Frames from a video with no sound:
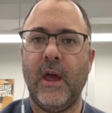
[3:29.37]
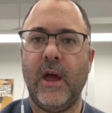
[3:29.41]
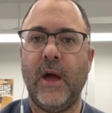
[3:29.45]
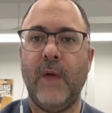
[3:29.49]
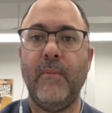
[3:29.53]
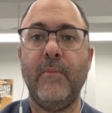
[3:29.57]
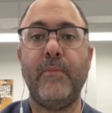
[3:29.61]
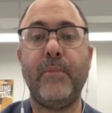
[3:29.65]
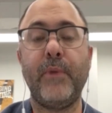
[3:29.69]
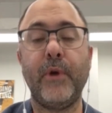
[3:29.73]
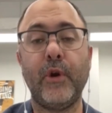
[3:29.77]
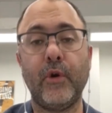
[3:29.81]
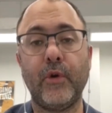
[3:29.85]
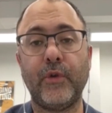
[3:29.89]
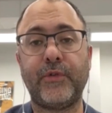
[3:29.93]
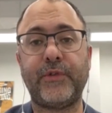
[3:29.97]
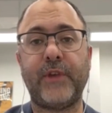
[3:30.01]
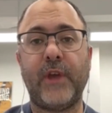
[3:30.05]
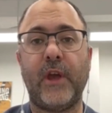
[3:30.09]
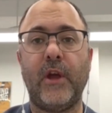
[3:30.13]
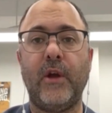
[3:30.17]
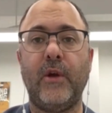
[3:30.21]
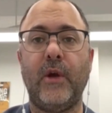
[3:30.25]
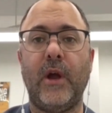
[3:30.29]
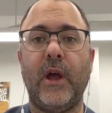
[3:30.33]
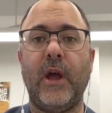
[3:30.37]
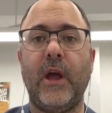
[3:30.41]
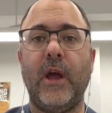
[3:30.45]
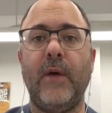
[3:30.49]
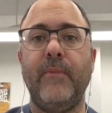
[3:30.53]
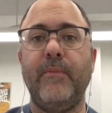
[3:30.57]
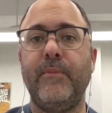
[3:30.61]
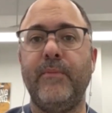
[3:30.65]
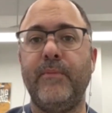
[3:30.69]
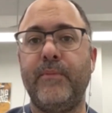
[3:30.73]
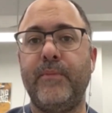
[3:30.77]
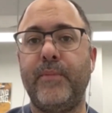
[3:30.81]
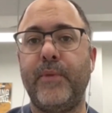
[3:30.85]
Um, but also
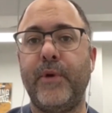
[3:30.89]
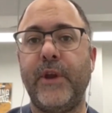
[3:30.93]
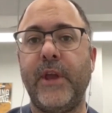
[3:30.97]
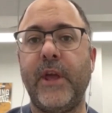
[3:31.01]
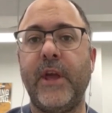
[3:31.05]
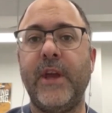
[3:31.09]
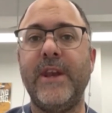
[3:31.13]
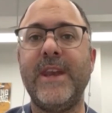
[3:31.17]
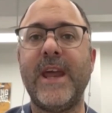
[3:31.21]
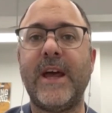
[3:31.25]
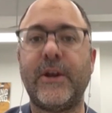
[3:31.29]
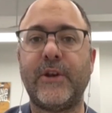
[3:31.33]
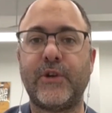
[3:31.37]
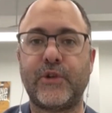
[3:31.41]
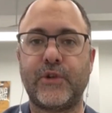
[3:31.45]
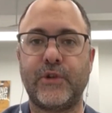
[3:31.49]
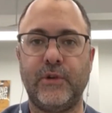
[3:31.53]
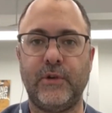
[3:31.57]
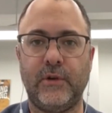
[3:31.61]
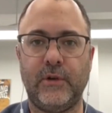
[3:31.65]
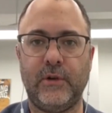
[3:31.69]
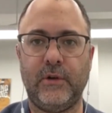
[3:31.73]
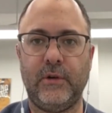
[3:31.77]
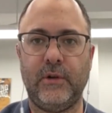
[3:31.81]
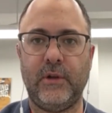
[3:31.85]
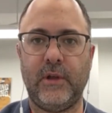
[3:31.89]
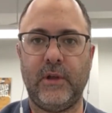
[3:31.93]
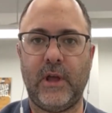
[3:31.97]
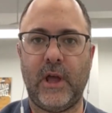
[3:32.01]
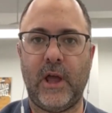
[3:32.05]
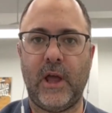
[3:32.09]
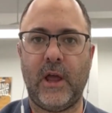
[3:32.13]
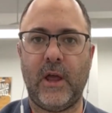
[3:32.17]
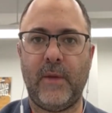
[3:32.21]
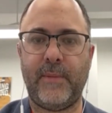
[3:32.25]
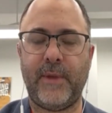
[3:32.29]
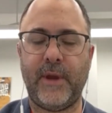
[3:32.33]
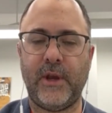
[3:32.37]
um, putting a national
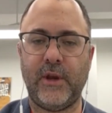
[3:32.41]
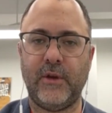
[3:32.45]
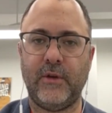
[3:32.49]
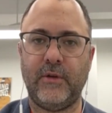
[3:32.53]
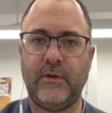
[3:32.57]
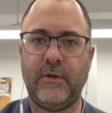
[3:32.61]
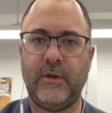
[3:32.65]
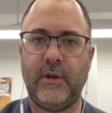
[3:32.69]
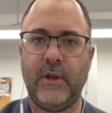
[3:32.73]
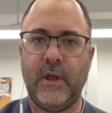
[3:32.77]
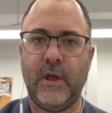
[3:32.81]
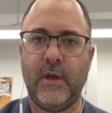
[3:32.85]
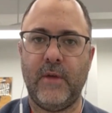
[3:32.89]
uh, opinion